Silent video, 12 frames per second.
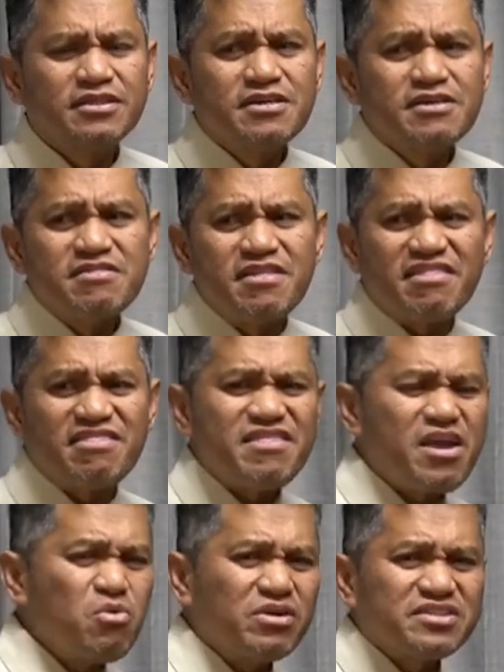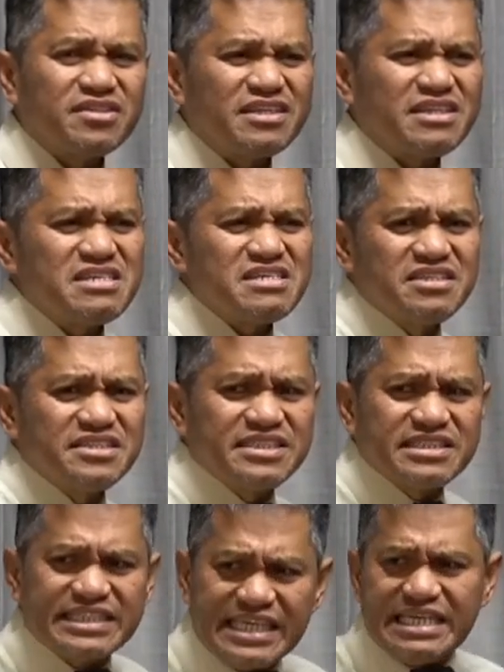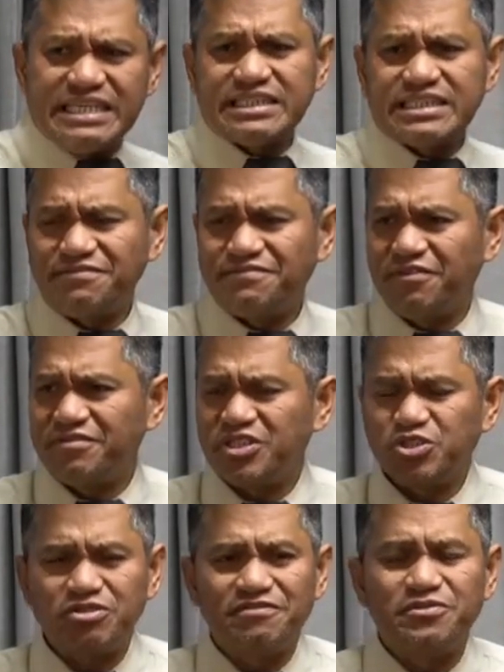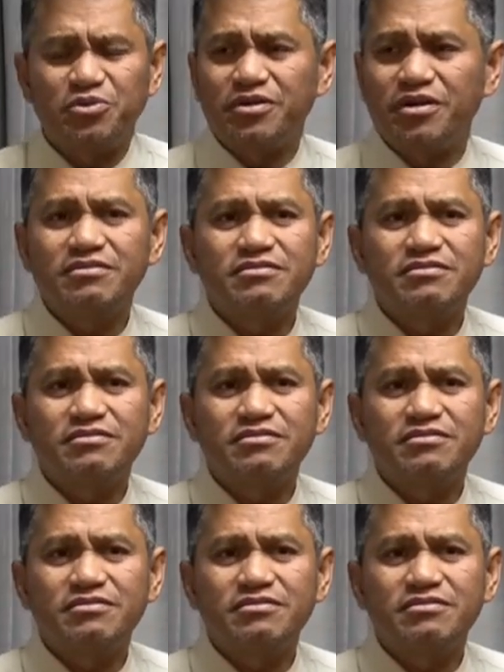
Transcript: that there was not since the foundation of the world.